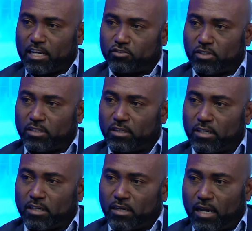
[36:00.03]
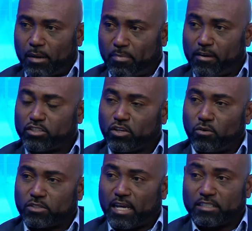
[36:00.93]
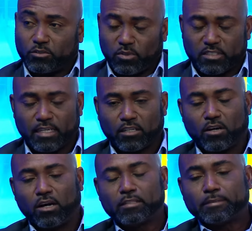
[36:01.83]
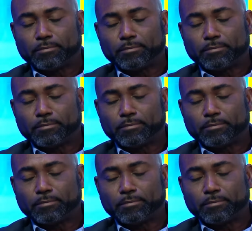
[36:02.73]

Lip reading: Catherine Parish Council, as it was then called.